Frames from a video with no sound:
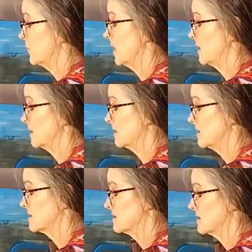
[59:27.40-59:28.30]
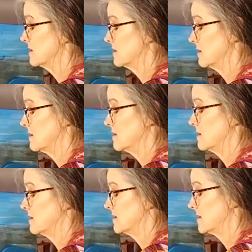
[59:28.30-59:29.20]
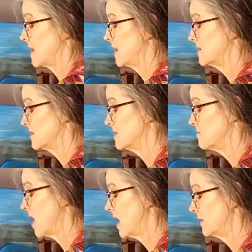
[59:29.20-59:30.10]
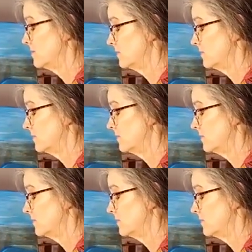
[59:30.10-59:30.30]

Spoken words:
forget this, the sides and the bottom.